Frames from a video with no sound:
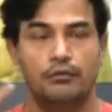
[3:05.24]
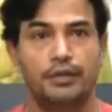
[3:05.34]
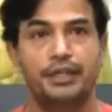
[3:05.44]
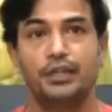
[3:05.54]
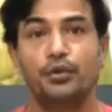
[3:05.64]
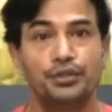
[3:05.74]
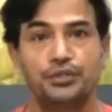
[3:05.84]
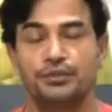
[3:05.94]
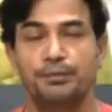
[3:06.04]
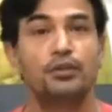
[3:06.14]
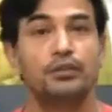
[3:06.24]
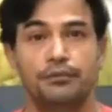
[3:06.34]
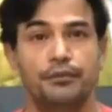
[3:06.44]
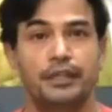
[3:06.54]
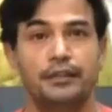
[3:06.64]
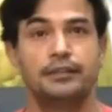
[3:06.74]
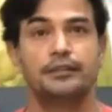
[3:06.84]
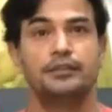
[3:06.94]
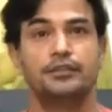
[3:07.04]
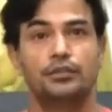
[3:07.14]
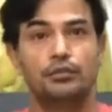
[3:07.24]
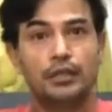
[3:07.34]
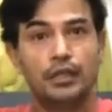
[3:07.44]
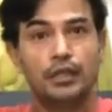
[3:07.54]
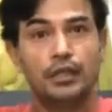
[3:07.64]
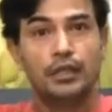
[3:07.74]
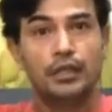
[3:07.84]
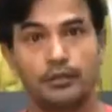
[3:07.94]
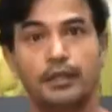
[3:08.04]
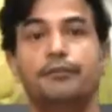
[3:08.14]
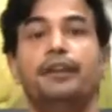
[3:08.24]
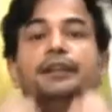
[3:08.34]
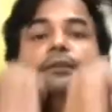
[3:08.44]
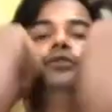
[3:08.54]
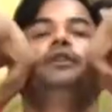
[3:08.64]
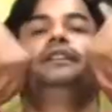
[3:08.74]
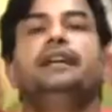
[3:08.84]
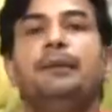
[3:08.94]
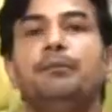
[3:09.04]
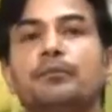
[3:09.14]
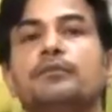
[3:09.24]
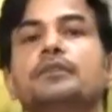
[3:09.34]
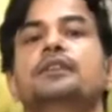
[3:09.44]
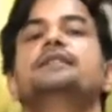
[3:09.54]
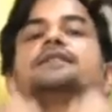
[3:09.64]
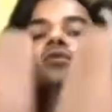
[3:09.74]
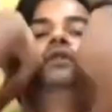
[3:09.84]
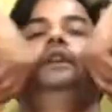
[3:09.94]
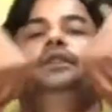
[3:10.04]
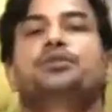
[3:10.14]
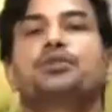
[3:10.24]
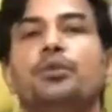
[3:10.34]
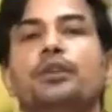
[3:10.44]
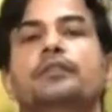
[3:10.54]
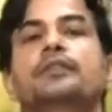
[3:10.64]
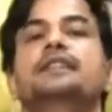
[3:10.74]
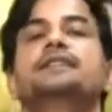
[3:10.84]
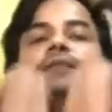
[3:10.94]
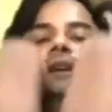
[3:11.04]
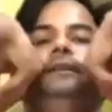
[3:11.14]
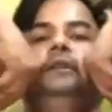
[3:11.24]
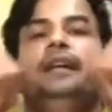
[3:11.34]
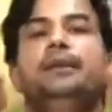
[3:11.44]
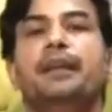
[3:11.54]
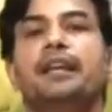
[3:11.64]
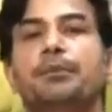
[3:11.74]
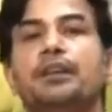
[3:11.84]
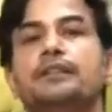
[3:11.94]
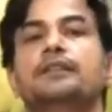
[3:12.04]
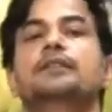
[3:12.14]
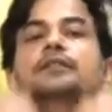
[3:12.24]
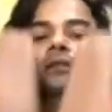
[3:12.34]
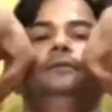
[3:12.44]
vertigo issues because of that. So whenever you get time, just rotate your shoulder this way and make a big circle.